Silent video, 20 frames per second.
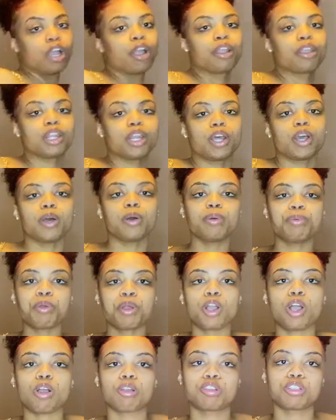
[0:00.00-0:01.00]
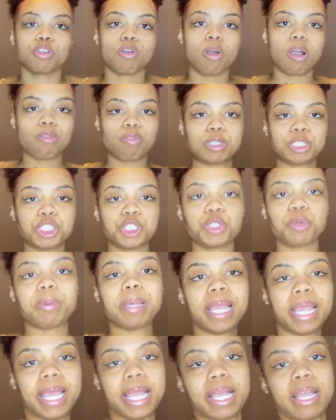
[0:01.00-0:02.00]
you know, go show off with your new
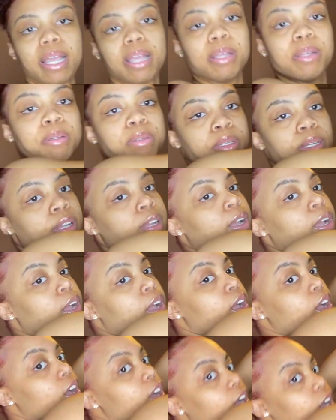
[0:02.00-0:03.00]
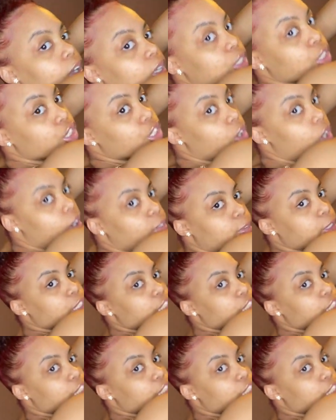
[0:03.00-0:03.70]
bag. Go show off with